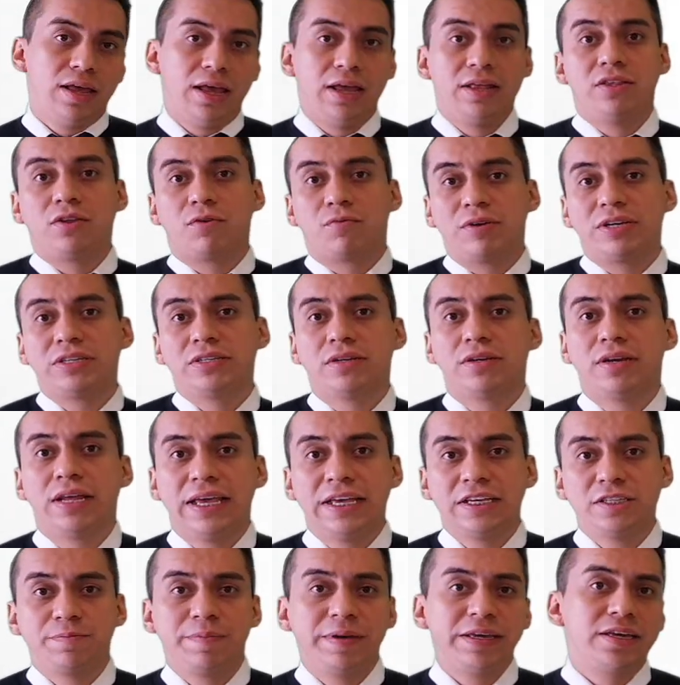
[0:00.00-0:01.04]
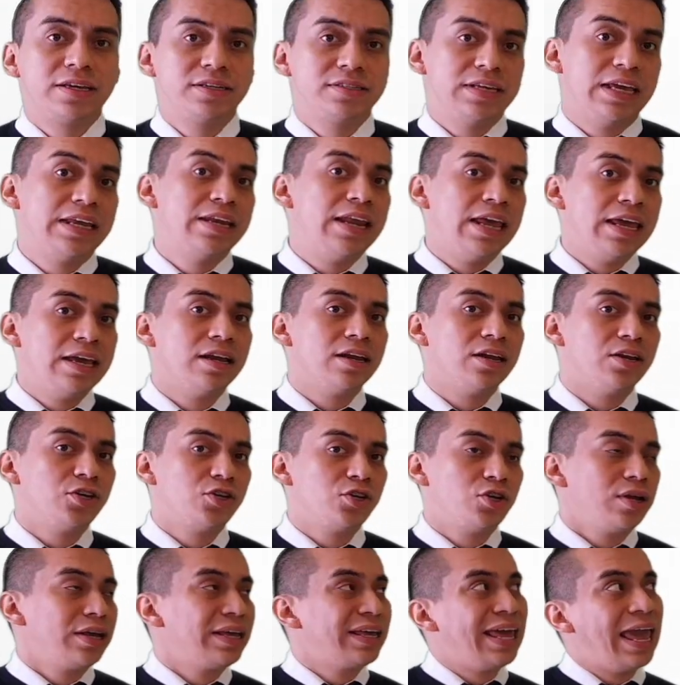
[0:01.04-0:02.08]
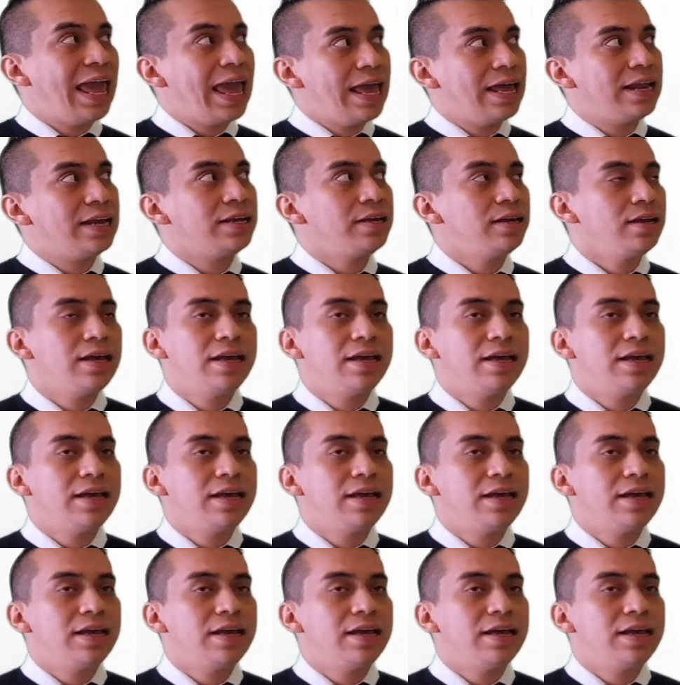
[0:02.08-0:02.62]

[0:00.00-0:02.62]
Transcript: And the reason is because in English, can